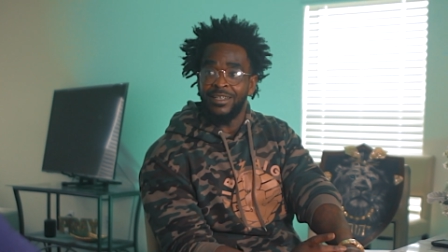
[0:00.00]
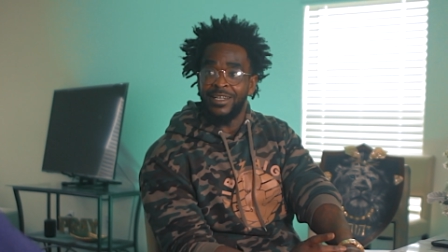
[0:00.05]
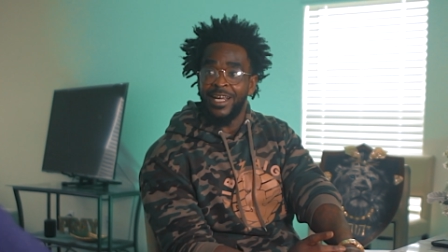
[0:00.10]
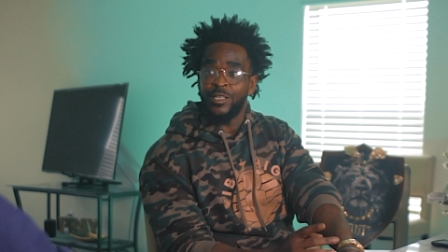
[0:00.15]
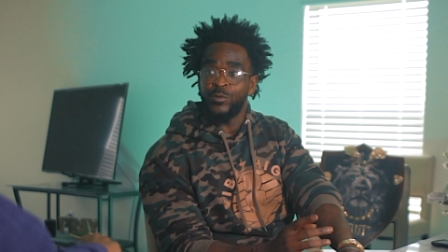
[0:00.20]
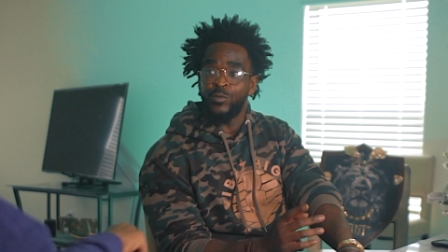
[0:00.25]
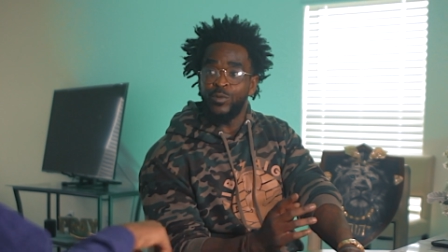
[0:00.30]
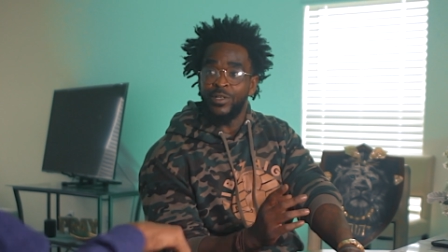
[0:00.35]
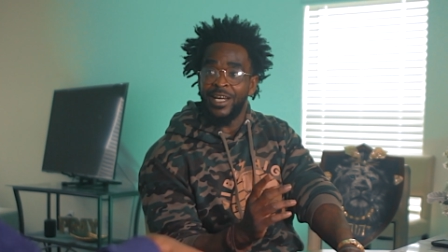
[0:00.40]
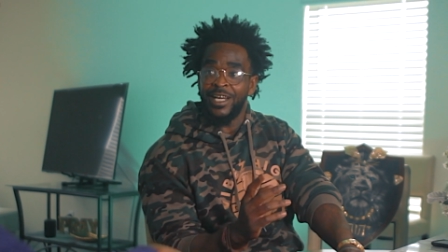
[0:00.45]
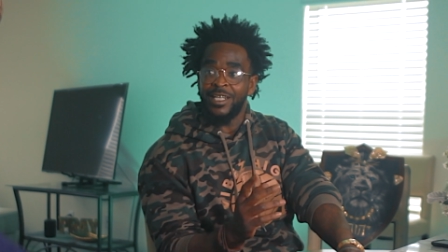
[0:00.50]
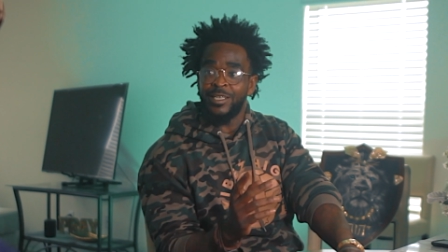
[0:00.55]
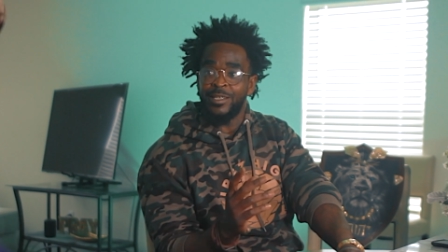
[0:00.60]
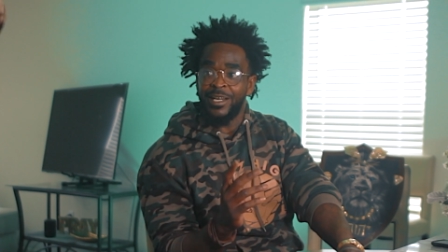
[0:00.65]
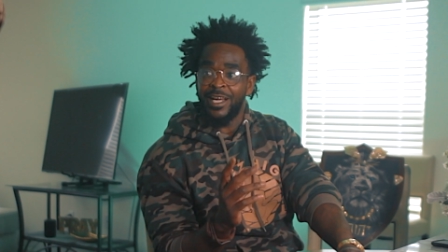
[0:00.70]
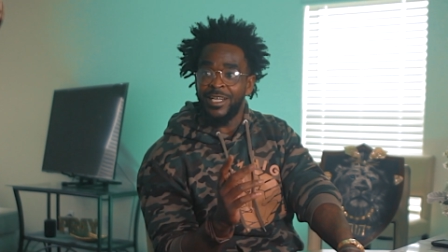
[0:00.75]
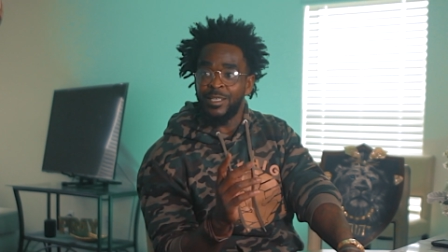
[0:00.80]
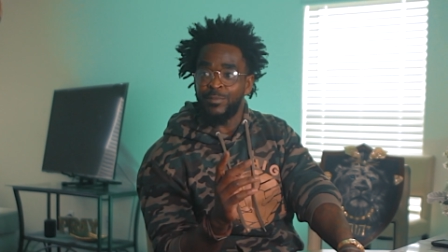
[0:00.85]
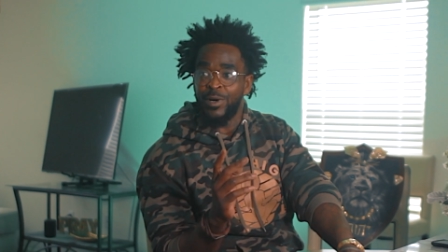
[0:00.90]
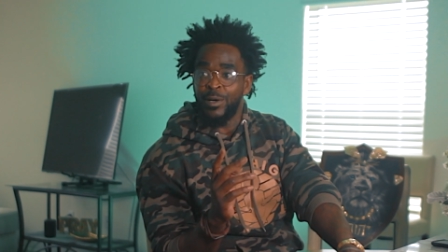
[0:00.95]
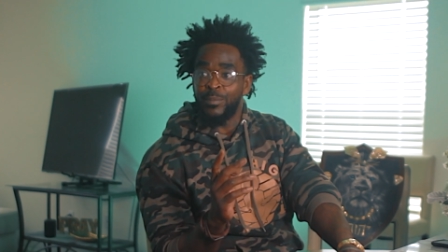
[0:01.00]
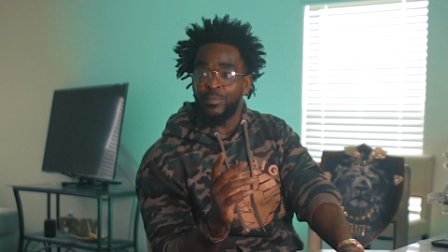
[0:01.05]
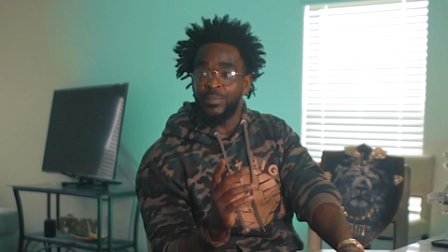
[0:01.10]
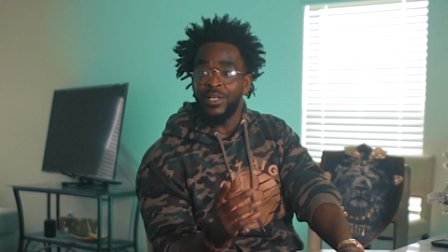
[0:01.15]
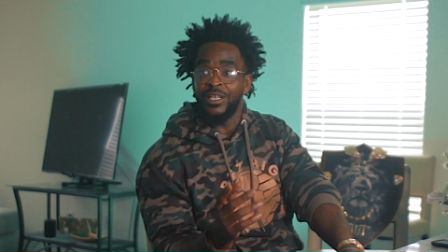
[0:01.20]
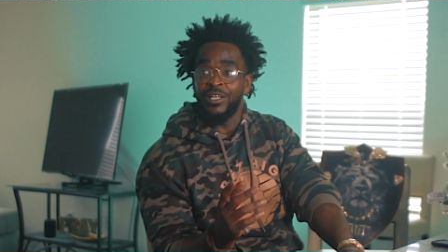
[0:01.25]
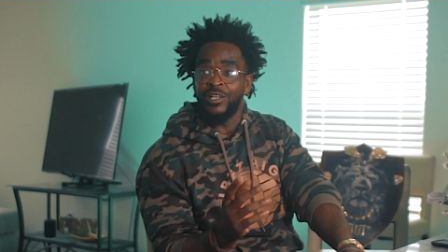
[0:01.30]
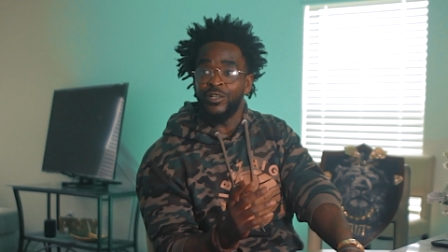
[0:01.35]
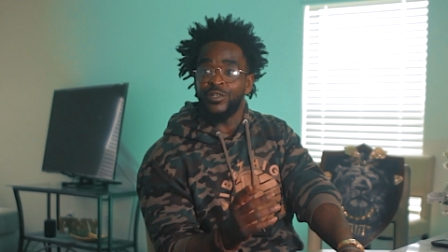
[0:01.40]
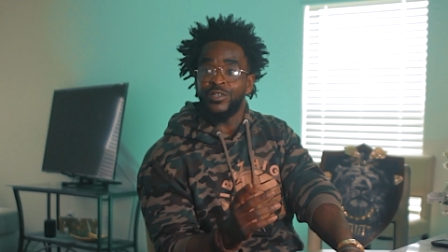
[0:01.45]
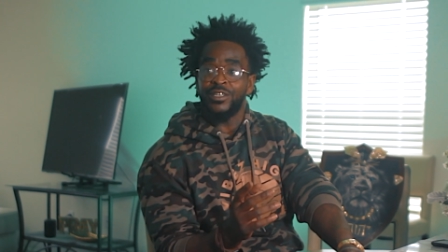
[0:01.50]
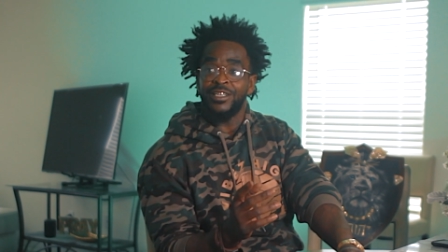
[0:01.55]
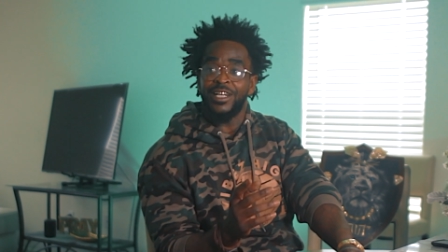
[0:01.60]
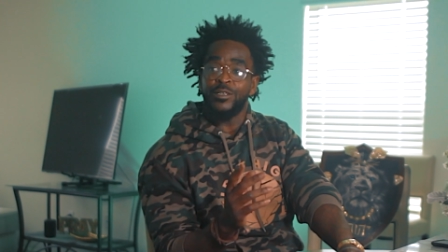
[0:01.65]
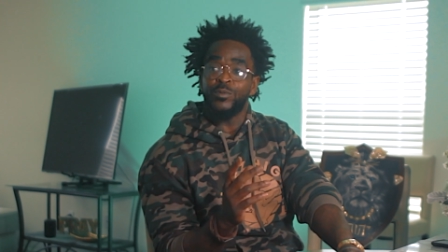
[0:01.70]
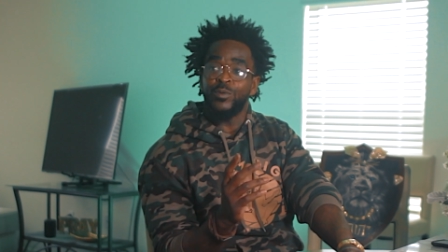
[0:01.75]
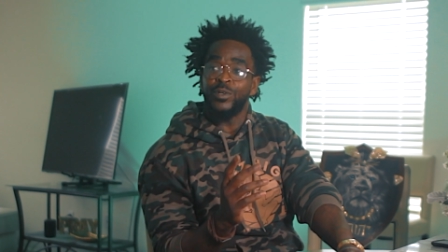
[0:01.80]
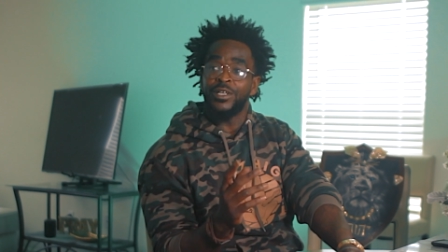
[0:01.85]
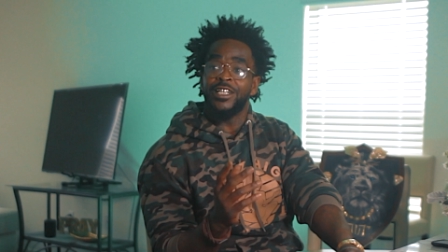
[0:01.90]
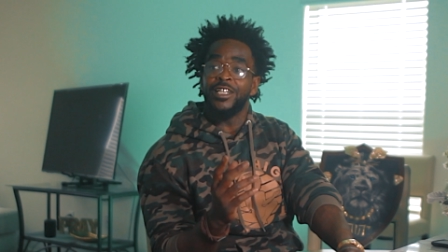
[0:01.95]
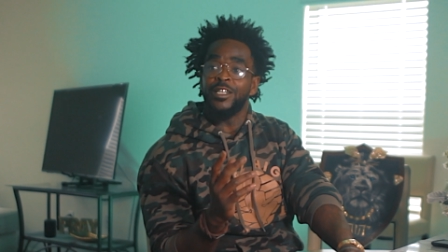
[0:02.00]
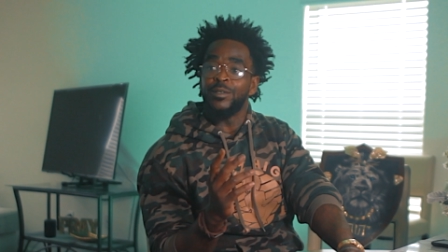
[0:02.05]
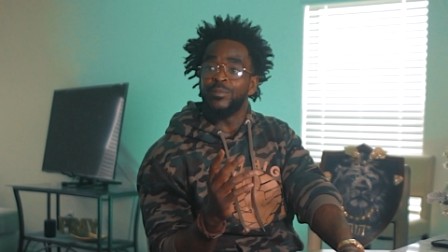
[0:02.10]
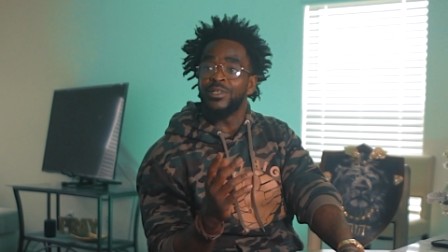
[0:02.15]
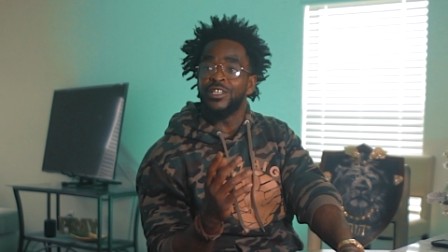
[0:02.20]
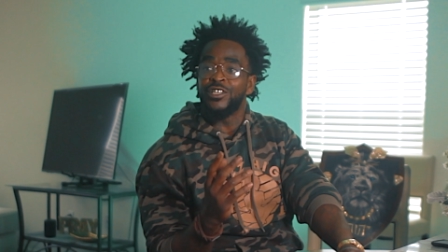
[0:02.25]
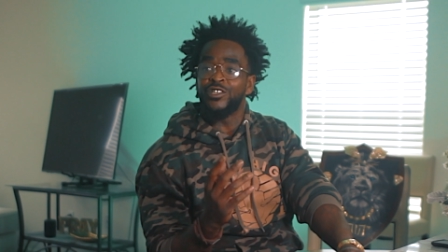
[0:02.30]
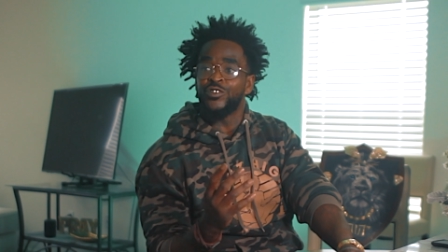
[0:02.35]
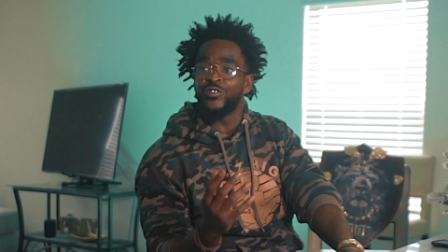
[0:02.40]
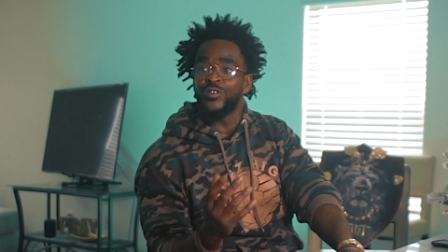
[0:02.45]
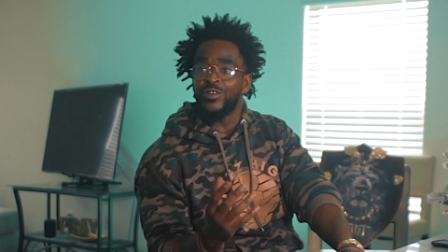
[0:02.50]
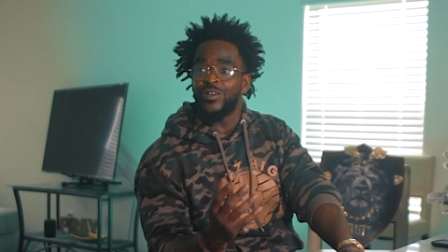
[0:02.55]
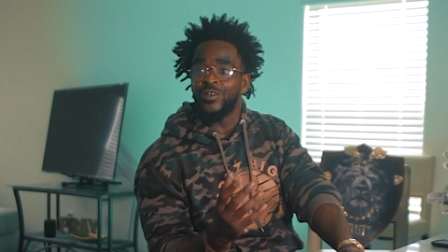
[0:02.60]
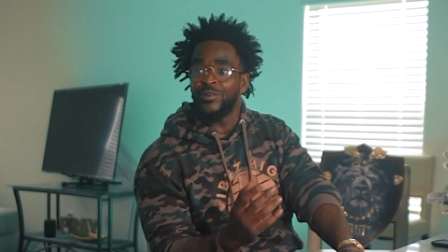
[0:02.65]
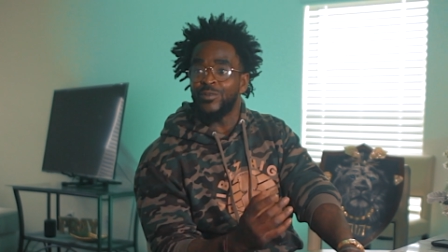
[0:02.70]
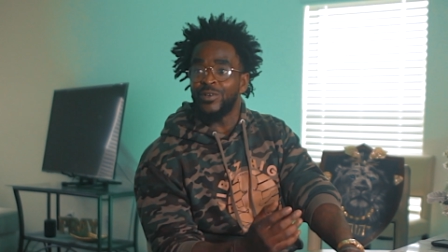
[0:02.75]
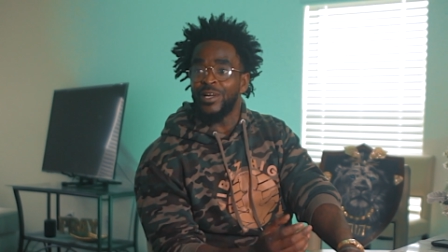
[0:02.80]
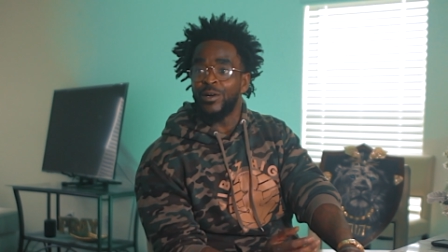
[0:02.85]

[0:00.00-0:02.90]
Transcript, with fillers: That's what that's that's my pillars. That's what keep me strong.